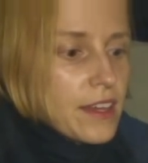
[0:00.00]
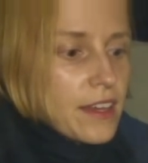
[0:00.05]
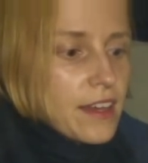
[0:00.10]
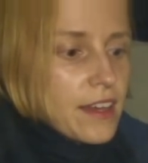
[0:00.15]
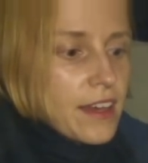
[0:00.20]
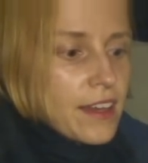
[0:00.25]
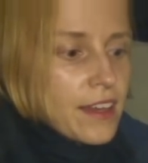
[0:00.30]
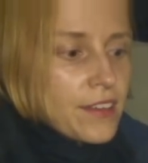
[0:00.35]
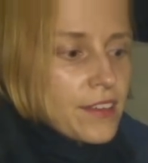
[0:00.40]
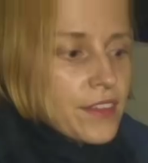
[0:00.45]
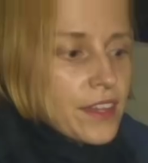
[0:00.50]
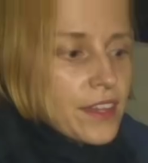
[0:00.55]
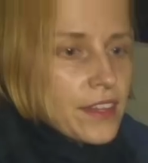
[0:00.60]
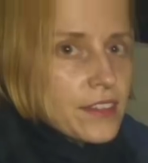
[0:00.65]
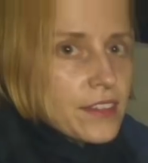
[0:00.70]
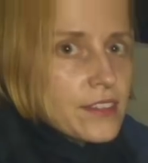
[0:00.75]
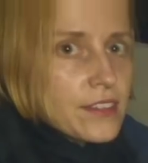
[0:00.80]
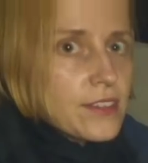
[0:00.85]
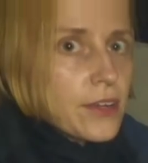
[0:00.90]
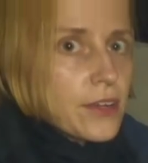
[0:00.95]
and then
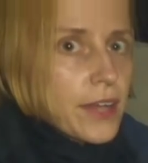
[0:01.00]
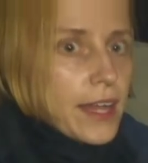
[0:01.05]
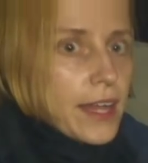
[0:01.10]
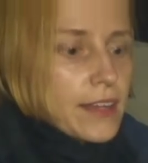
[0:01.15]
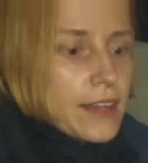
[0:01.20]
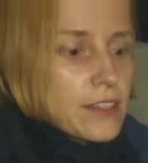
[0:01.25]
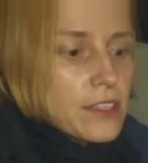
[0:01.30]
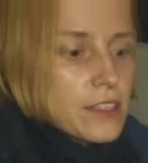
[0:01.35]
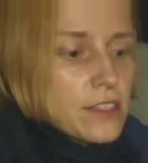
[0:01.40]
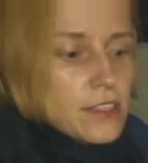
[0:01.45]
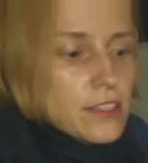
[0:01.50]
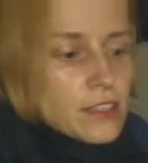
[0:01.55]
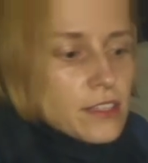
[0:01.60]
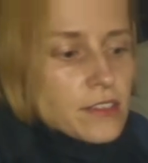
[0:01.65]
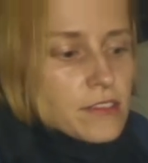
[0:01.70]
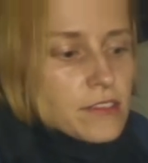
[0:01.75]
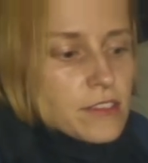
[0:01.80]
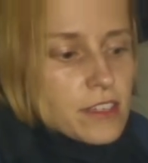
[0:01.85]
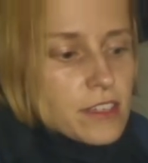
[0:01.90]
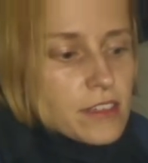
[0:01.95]
it's connected, and
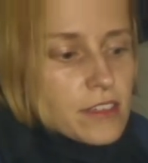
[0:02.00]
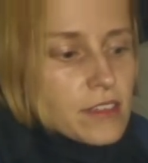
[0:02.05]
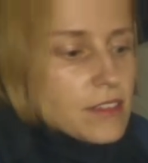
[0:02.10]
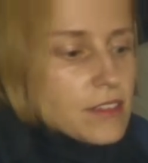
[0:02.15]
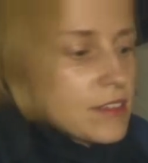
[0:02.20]
you can